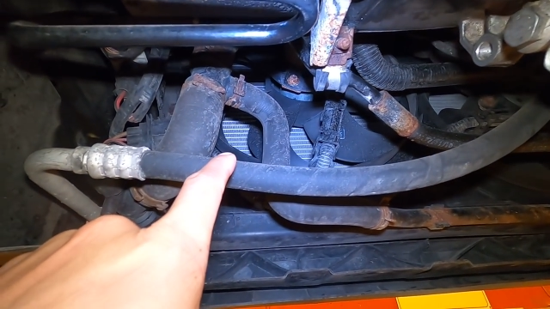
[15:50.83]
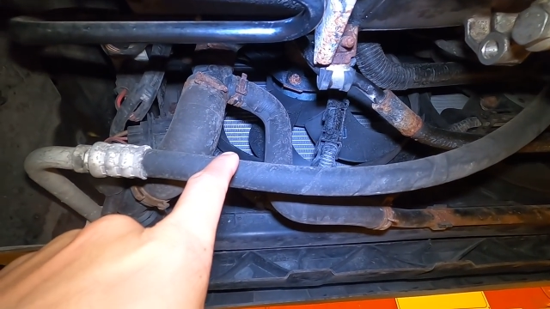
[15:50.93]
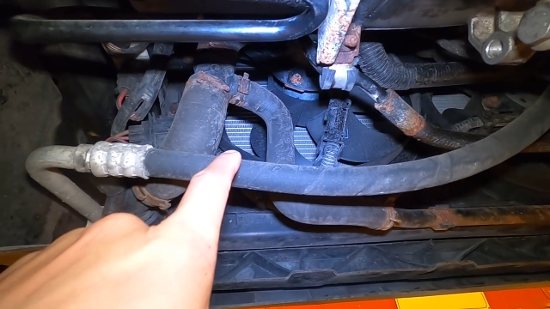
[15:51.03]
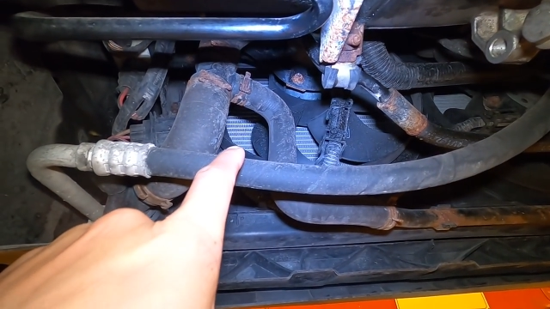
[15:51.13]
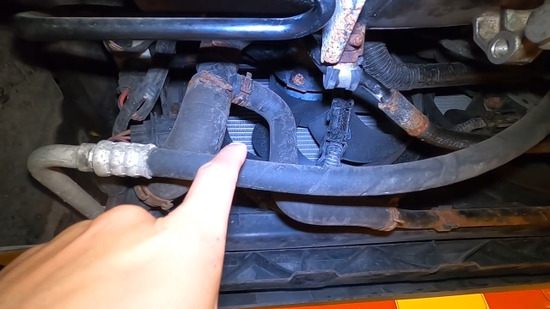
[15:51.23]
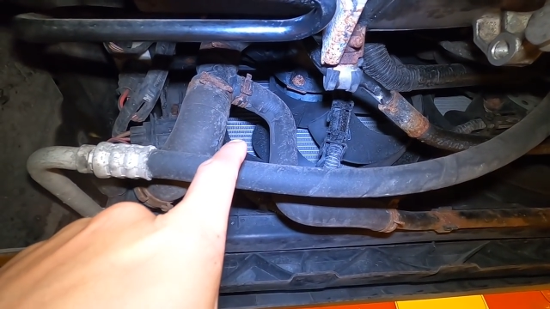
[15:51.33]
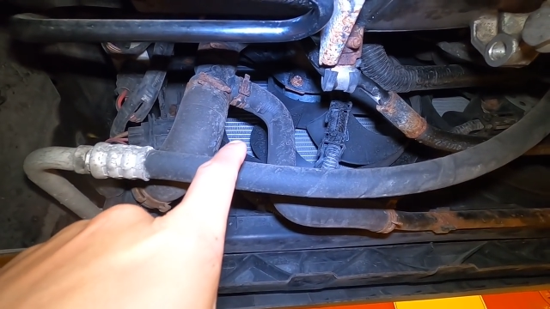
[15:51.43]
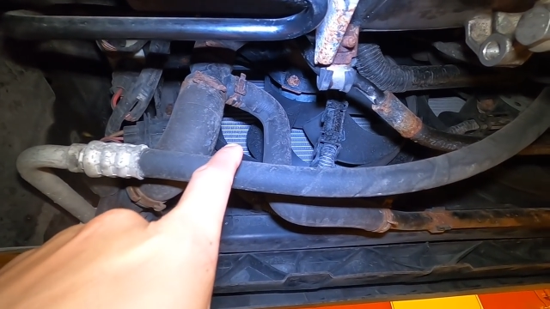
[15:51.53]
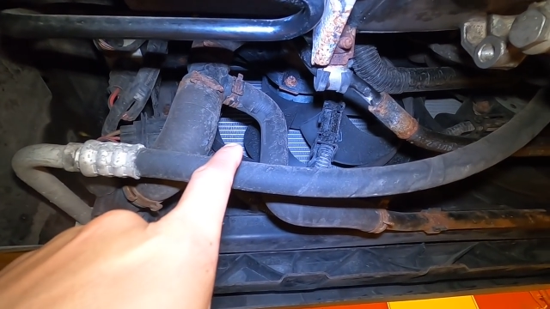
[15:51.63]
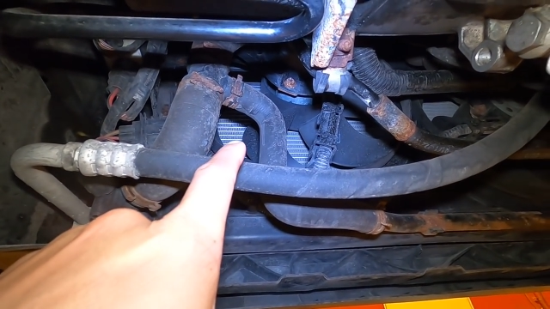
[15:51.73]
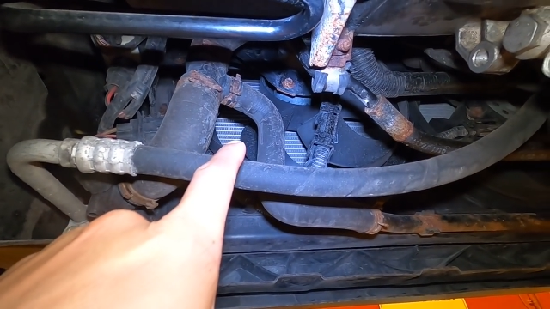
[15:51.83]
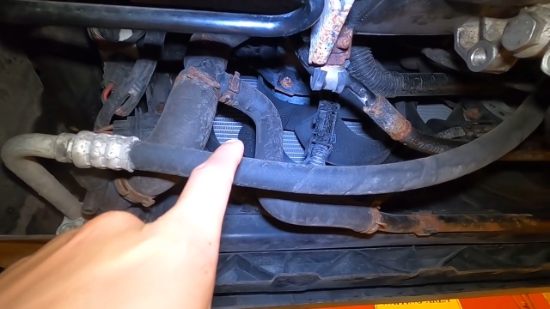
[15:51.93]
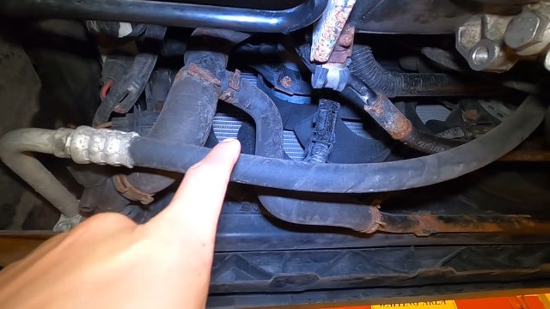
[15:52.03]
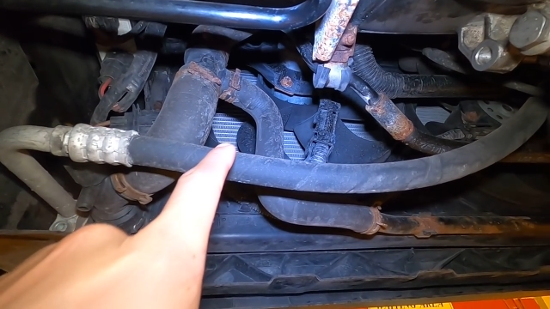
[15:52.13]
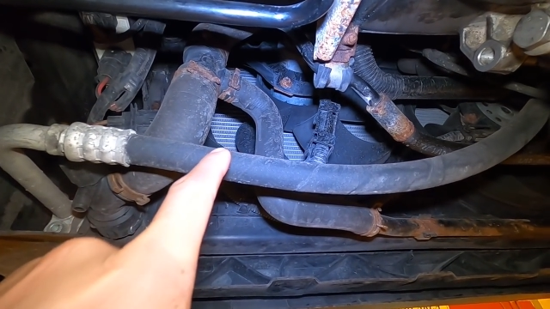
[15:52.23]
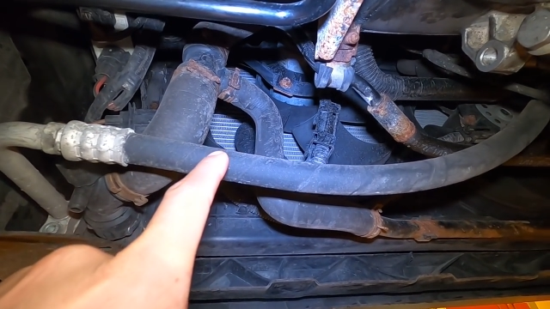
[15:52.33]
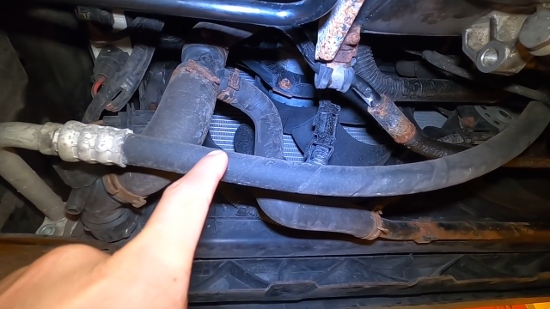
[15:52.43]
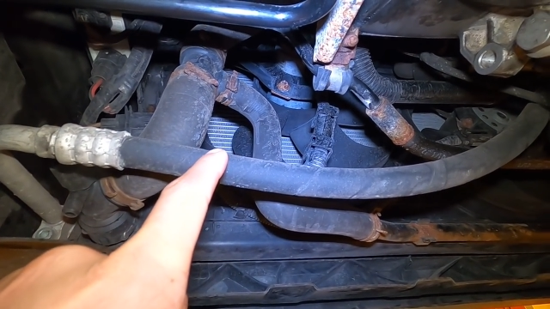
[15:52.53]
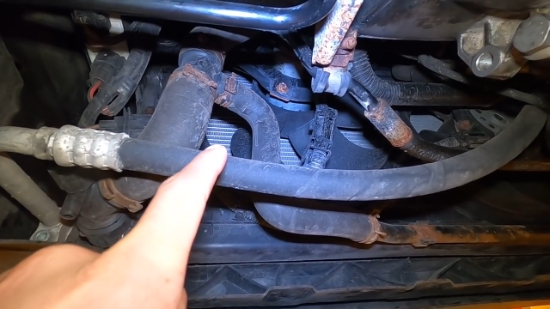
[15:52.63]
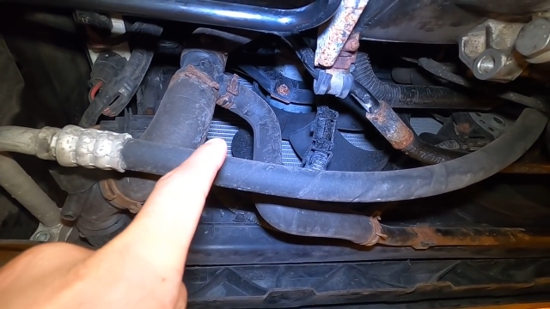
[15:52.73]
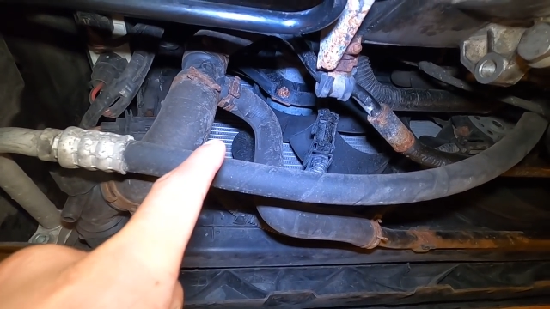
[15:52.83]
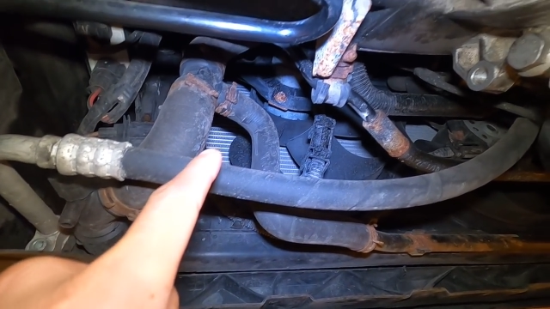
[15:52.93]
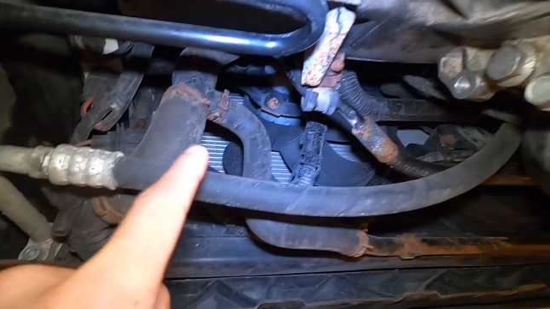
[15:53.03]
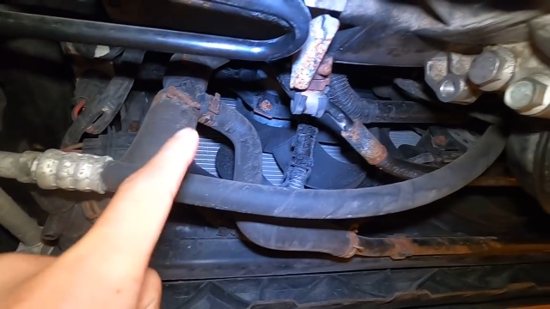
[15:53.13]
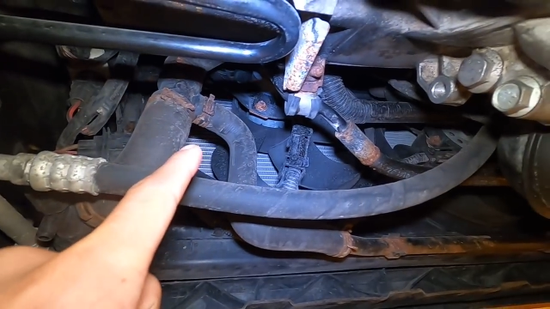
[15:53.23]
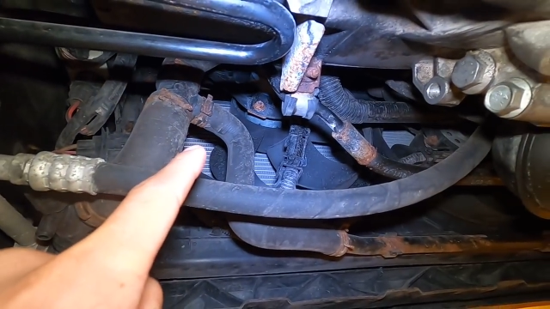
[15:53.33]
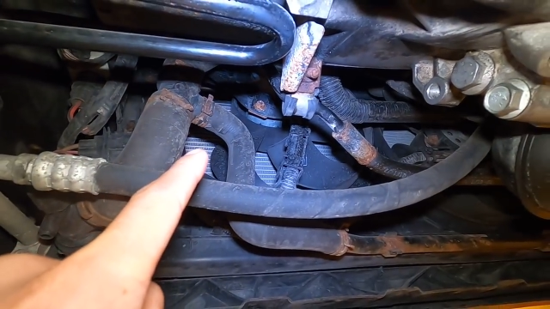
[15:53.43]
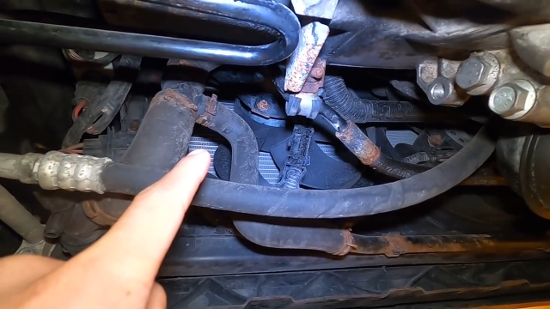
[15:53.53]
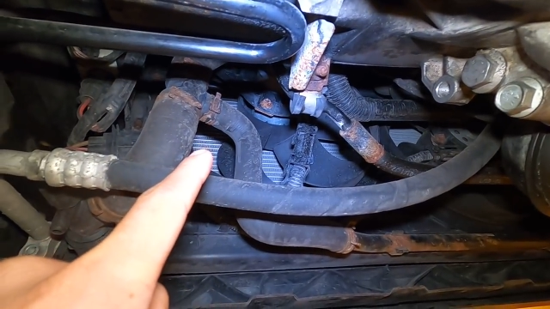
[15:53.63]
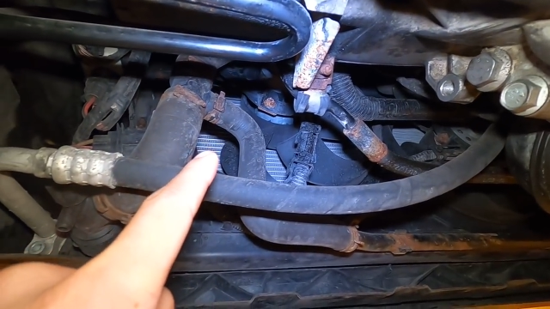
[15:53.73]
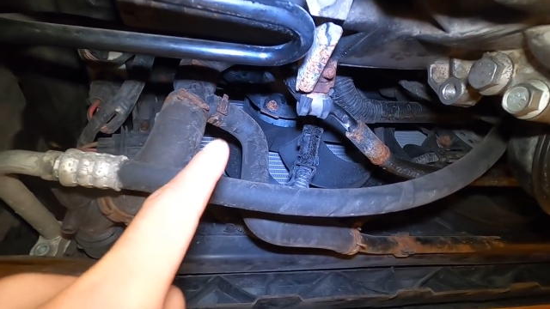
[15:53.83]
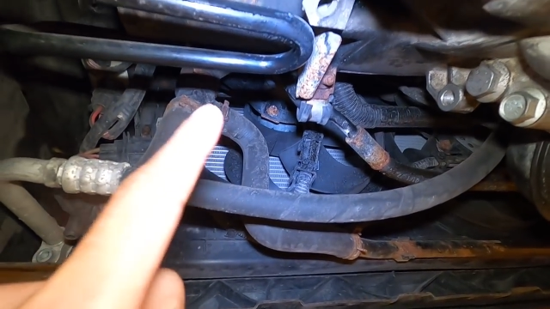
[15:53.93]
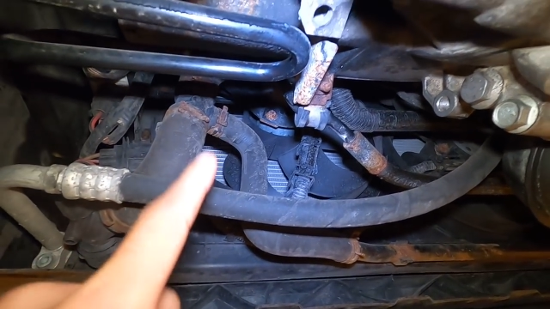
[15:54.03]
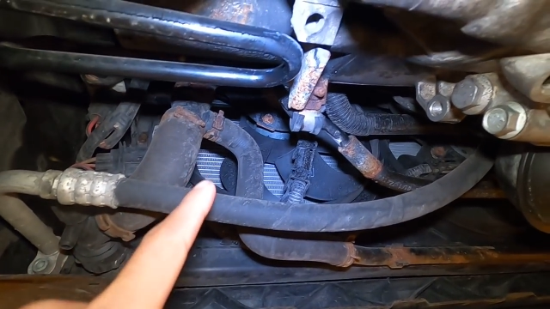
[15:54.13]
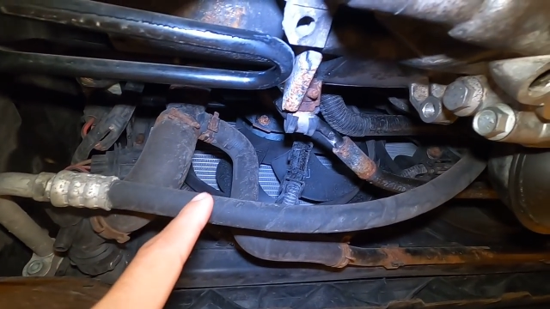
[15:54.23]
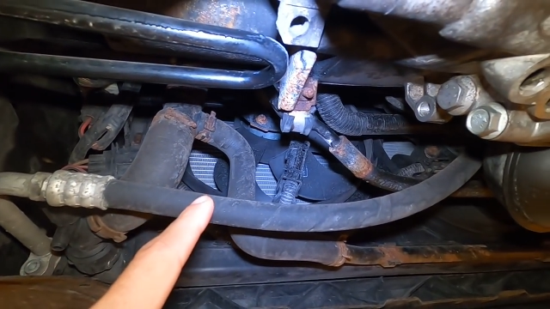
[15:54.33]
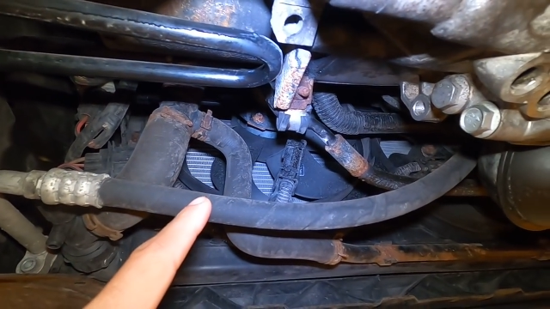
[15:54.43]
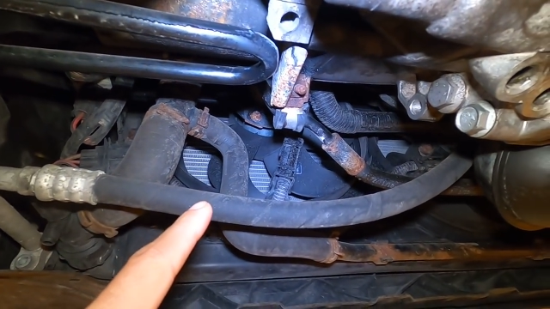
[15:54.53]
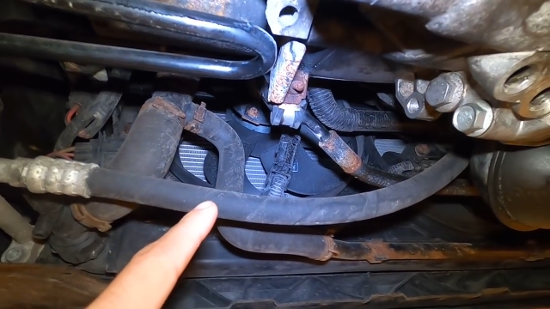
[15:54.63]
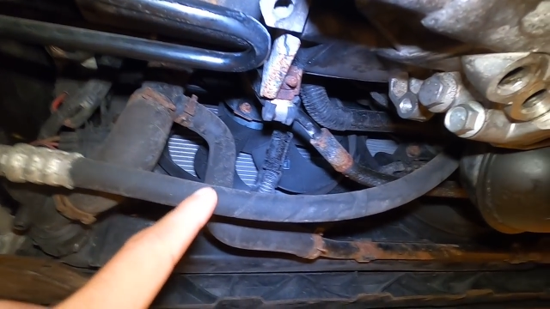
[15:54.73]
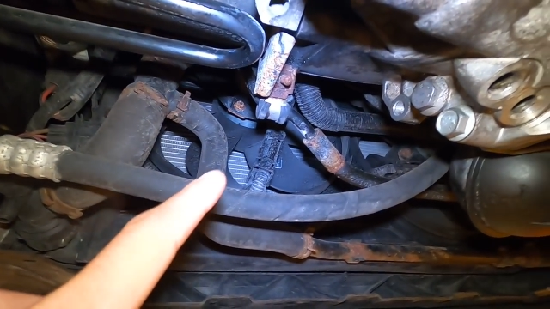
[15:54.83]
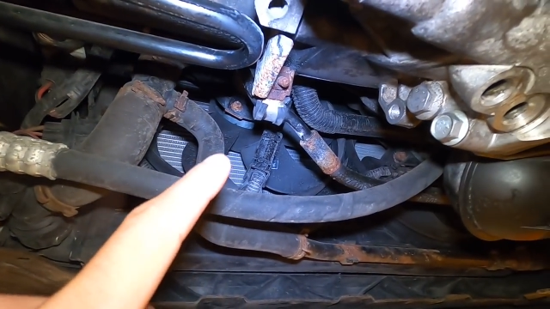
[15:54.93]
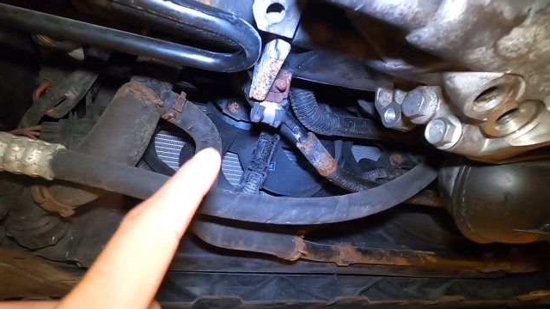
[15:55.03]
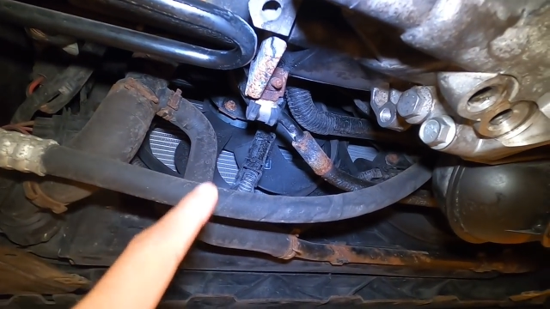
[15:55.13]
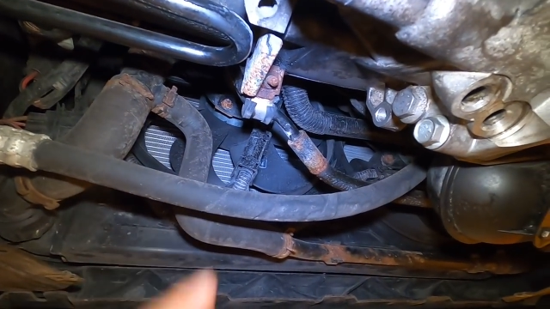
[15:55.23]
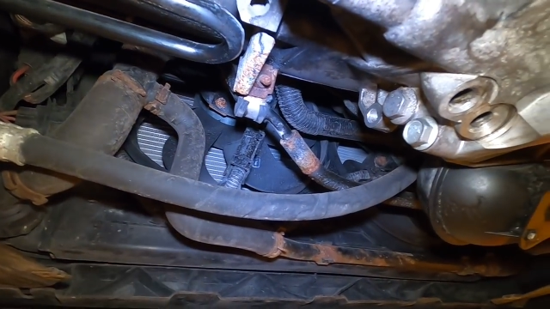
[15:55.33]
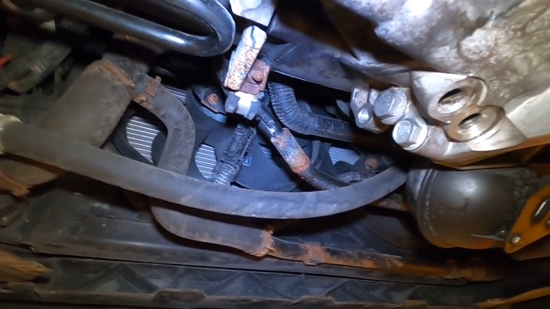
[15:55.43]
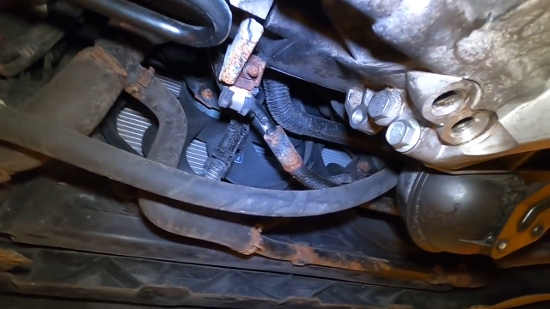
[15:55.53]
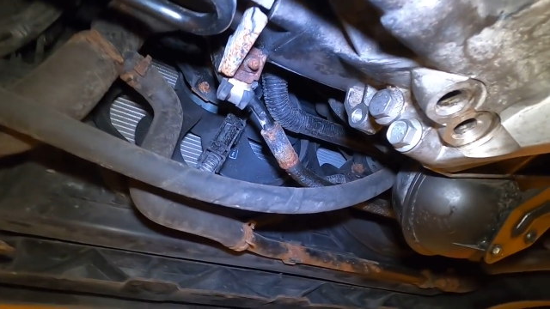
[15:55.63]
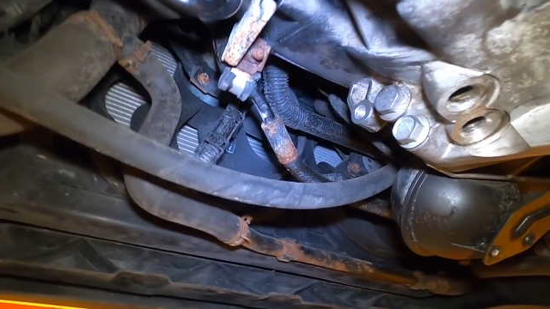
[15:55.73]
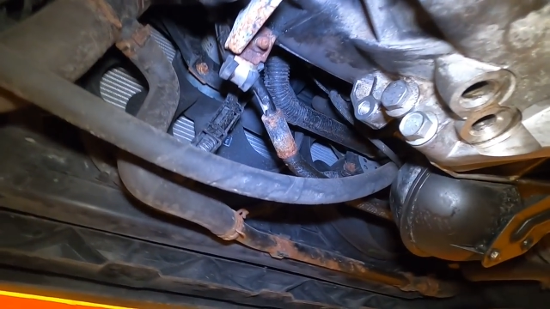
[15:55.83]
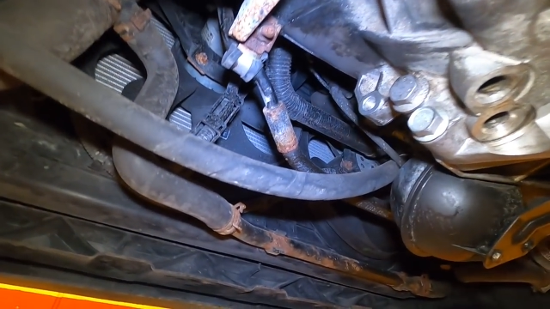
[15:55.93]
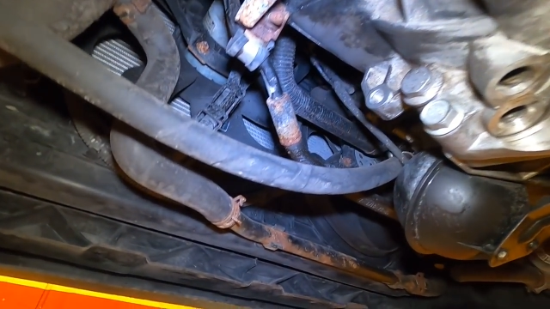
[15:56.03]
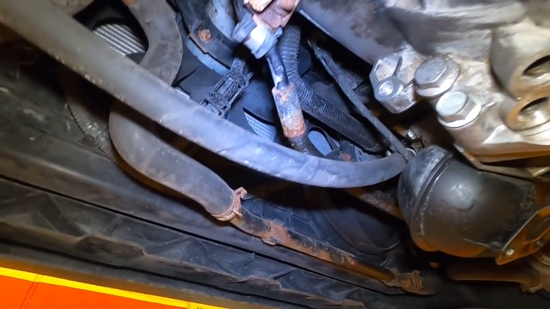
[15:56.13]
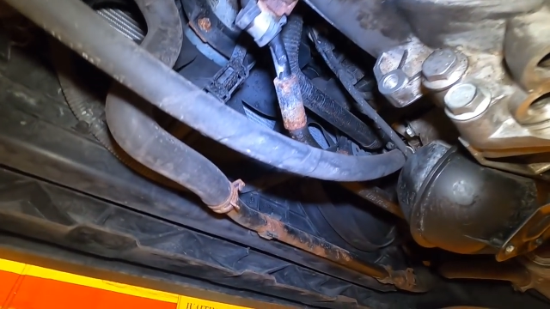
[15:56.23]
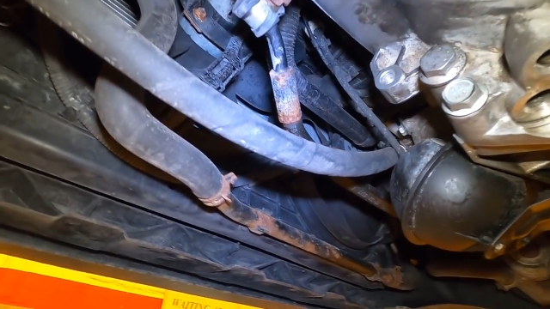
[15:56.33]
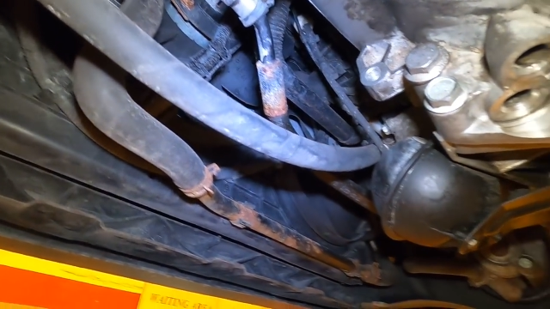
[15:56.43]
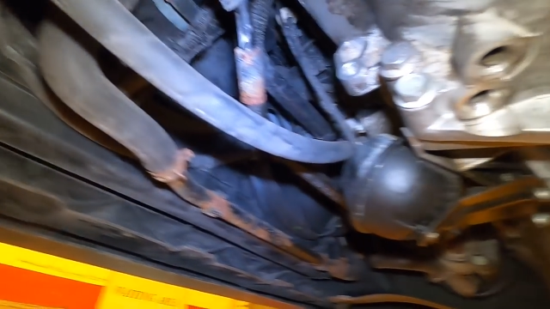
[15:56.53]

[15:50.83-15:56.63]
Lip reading: No face is visible, so there are no lips to read.